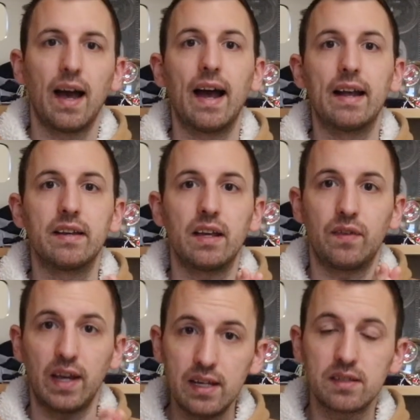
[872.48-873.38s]
and
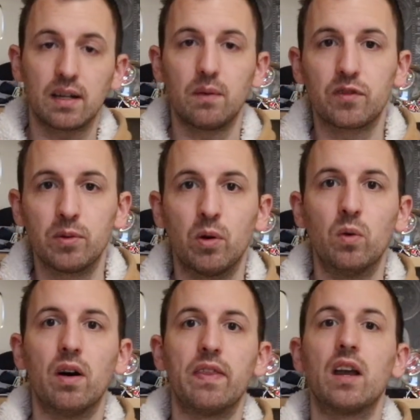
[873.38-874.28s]
if he is
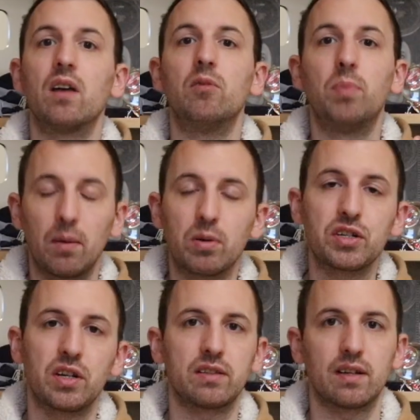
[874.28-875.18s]
comfortable, then I will
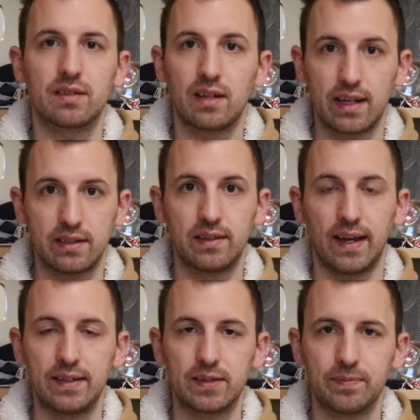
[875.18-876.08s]
publish it at a later
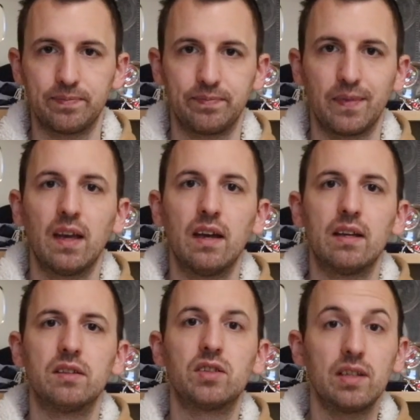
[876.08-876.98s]
date.
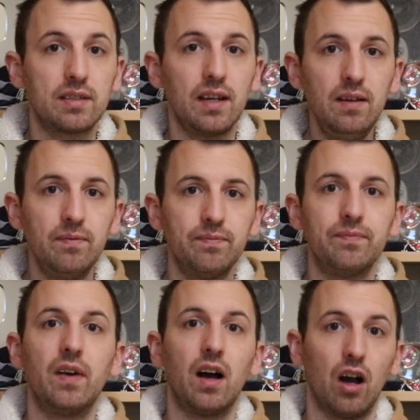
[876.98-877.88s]
CC,
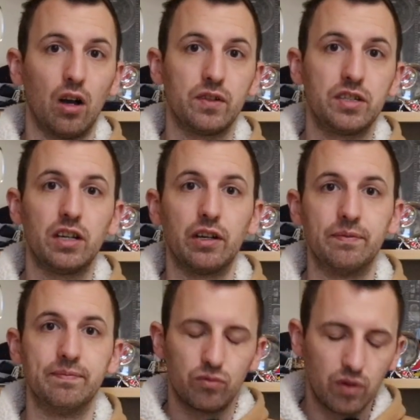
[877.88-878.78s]
over to you.
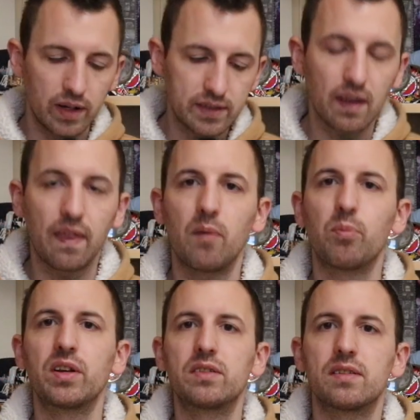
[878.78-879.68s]
Right,
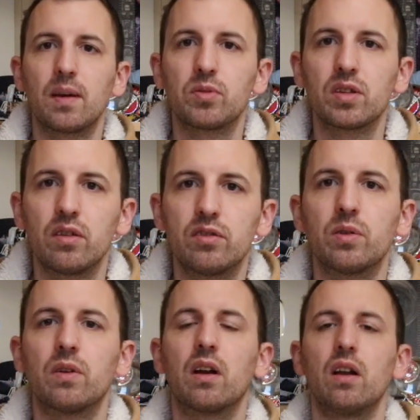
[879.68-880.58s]
that brings this episode
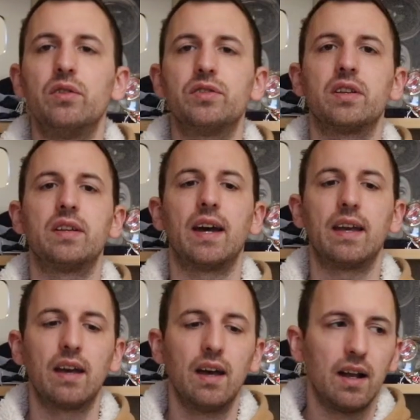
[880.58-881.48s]
to a close
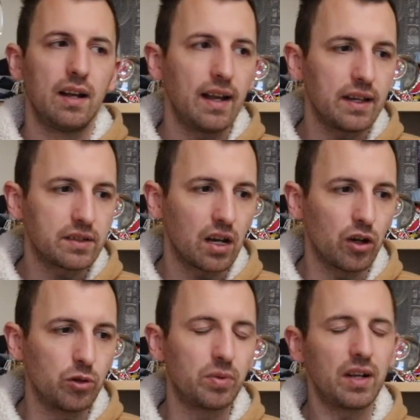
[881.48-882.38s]
today. Let's
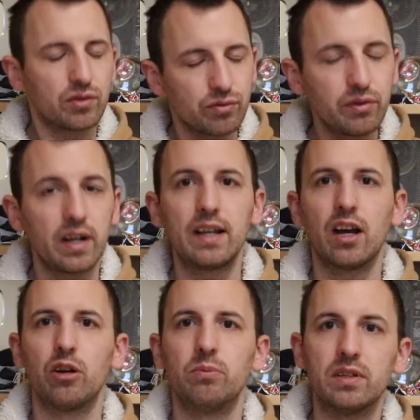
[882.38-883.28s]
hope, let's really
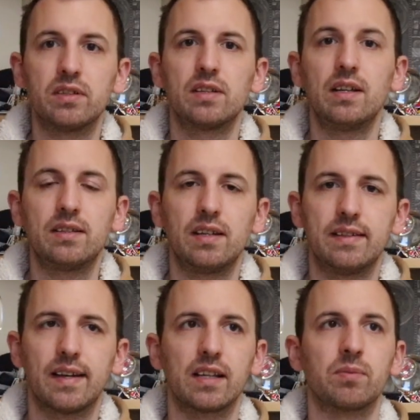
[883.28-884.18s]
hope that
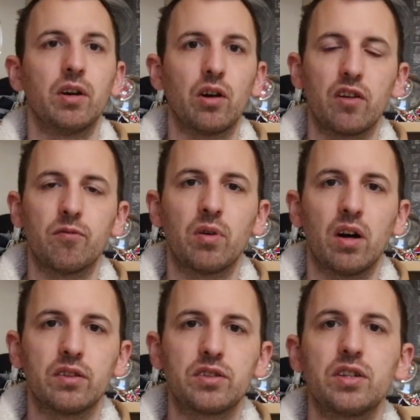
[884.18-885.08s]
CC takes my olive
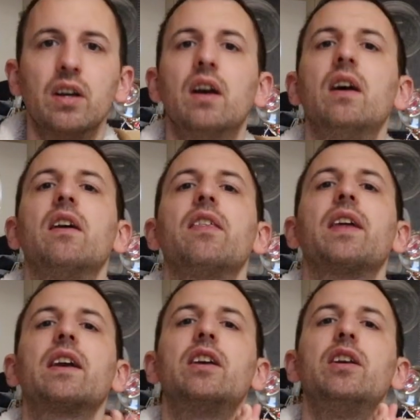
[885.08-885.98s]
branch.
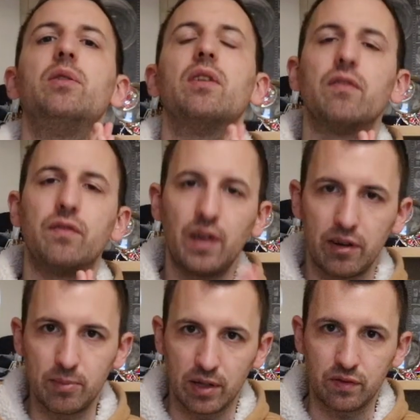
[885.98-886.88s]
Thank you
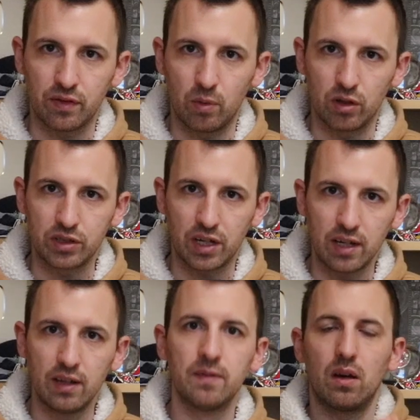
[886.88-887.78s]
very much for
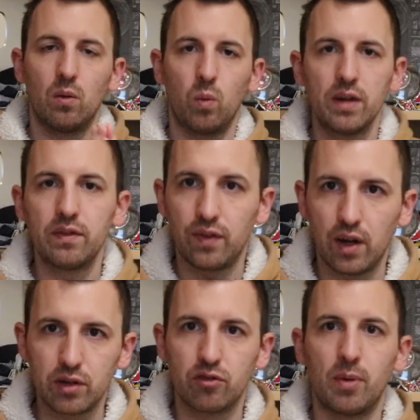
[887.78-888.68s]
watching. One
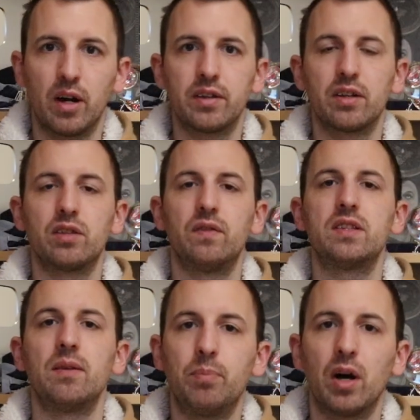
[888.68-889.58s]
final reminder to
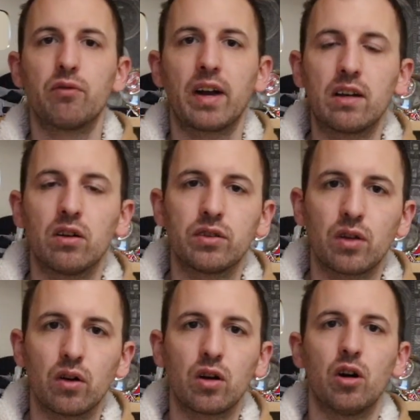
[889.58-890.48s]
visit
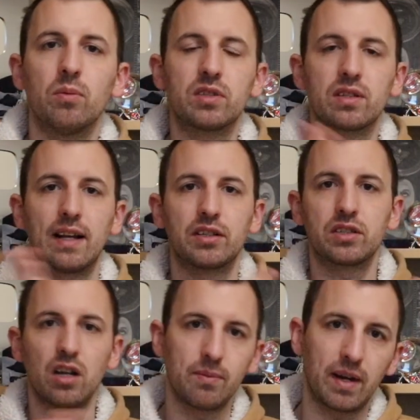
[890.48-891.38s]
buyraycon.com slash
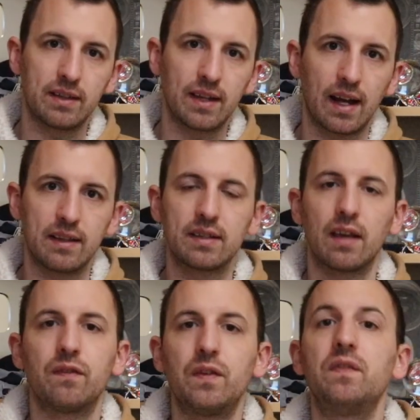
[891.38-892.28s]
SciManDan to
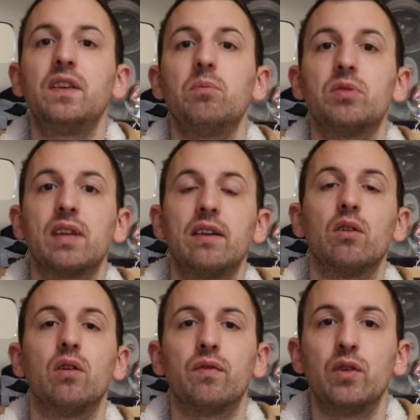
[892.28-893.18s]
get
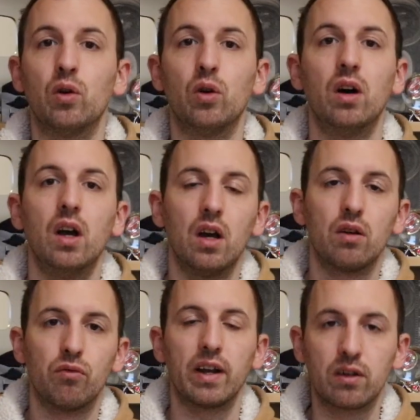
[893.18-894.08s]
15% off your
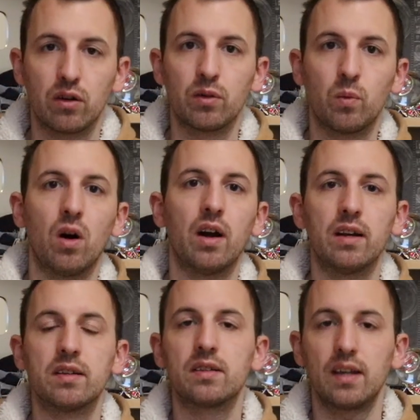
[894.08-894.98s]
Raycon
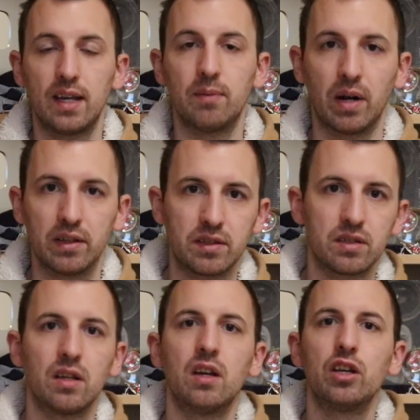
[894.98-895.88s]
wireless
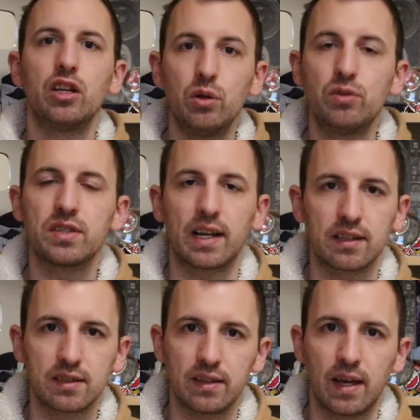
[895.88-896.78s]
earbuds. Huge
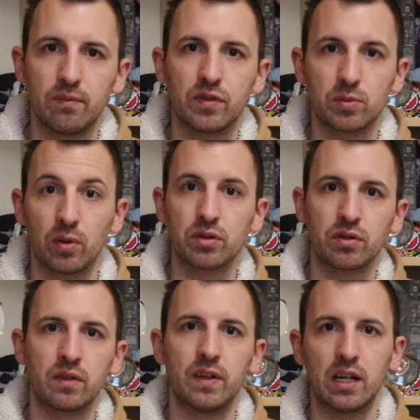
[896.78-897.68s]
thanks to them for
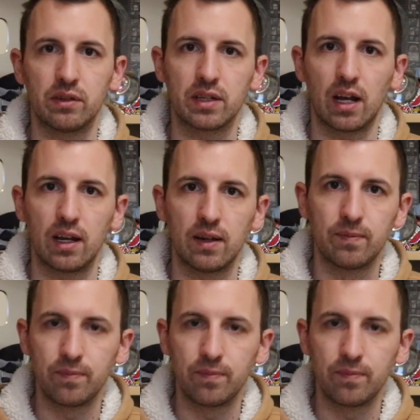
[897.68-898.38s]
sponsoring the video today.